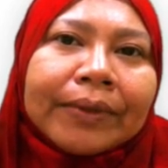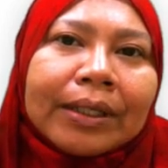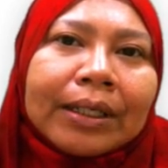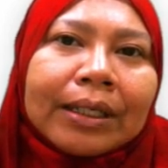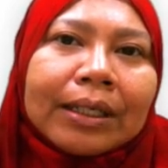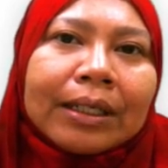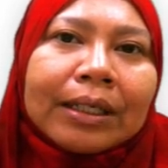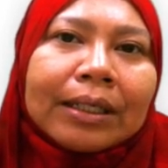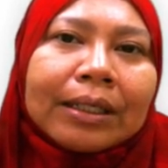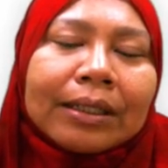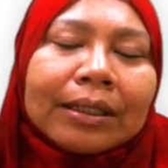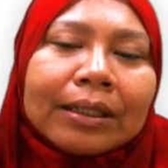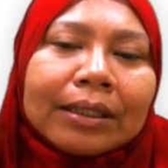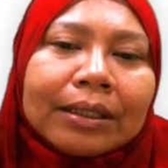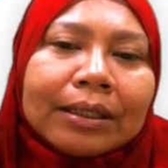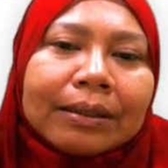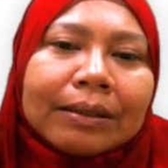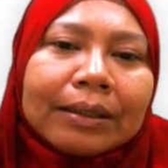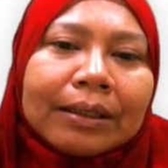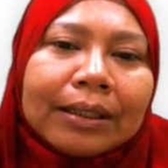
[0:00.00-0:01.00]

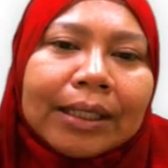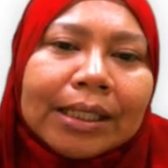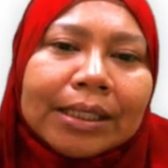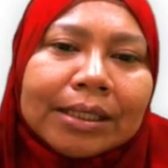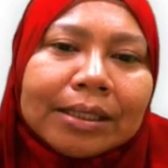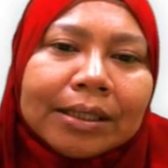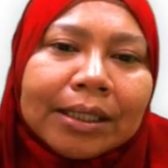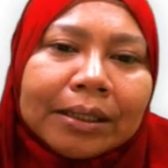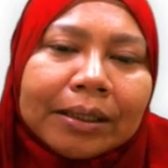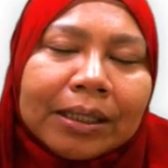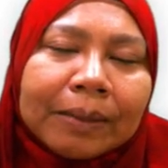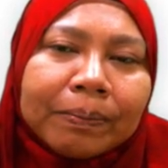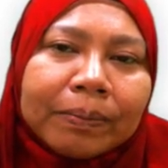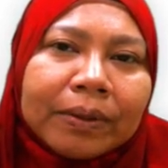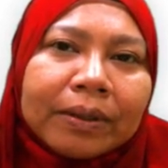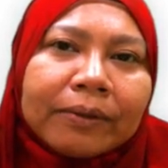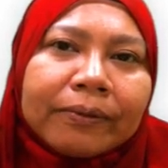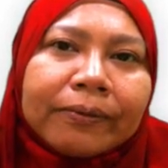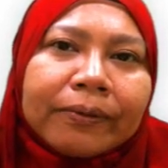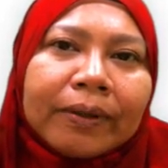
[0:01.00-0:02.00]
Let's dig
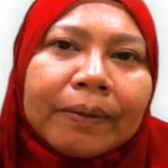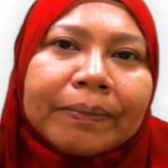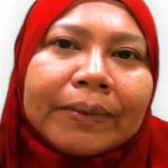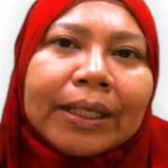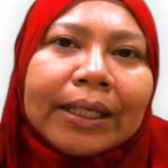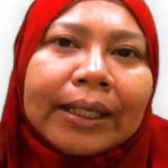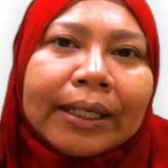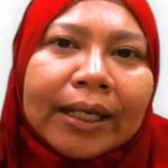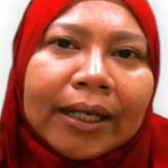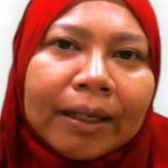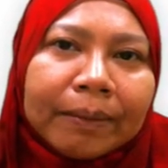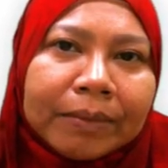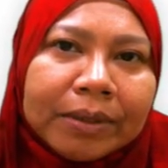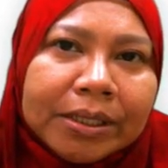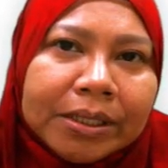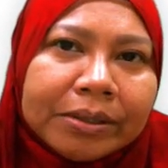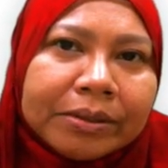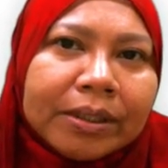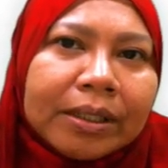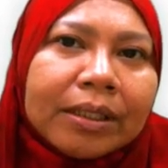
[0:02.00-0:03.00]
deeper from the
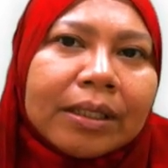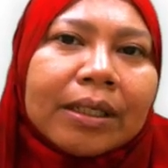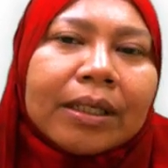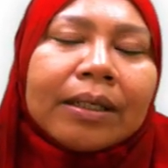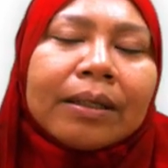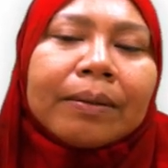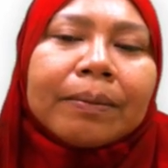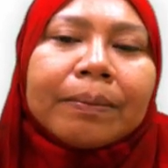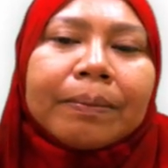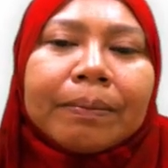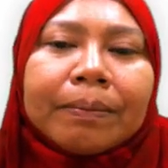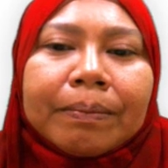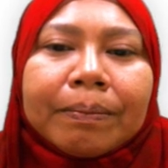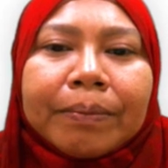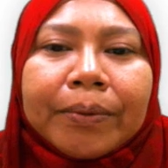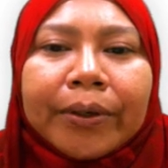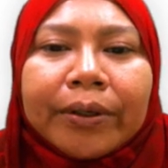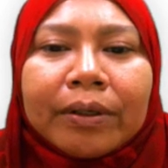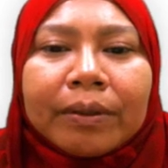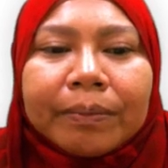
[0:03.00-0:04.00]
chemistry
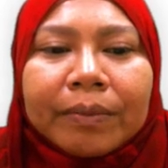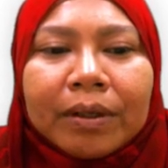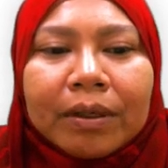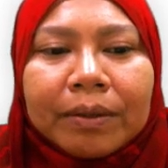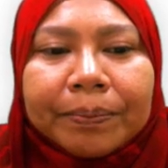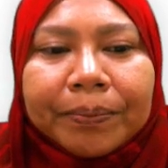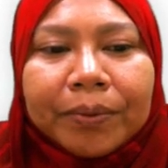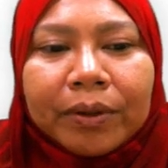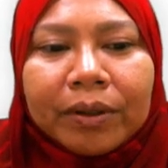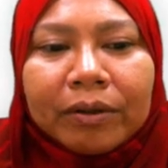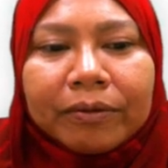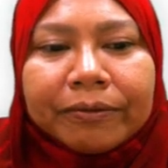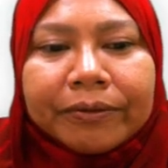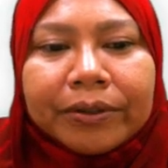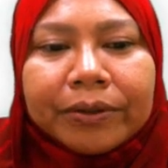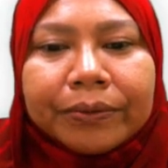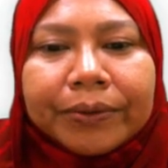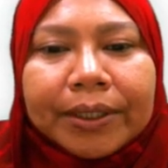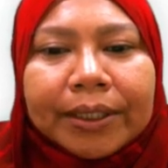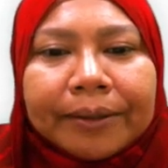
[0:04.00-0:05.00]
point of
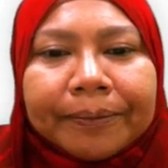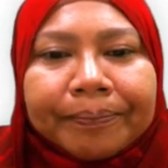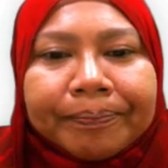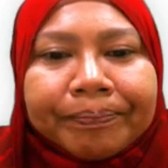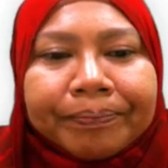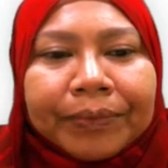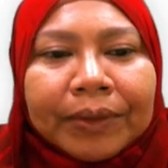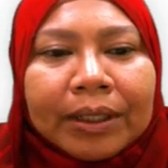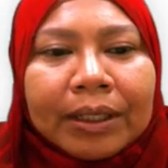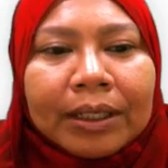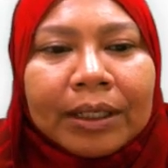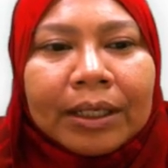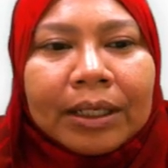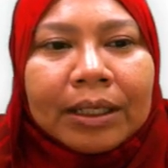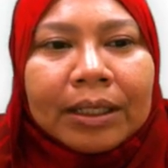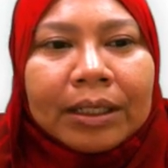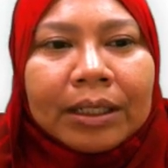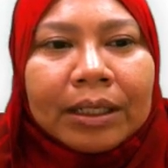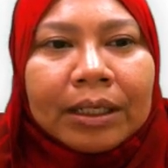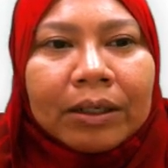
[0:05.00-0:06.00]
view.
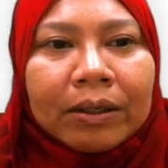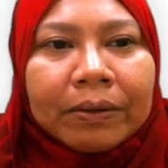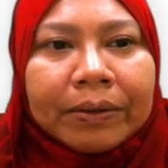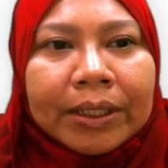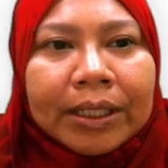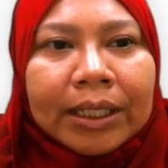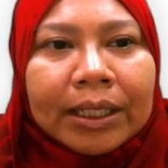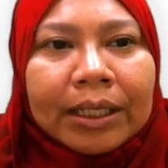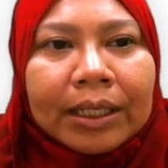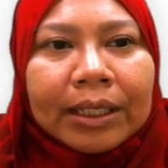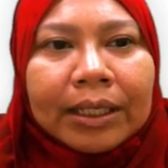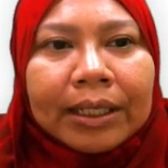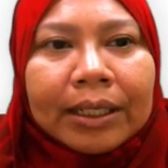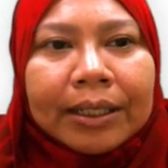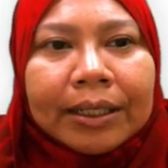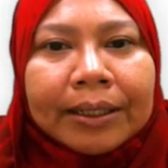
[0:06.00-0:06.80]
Okay.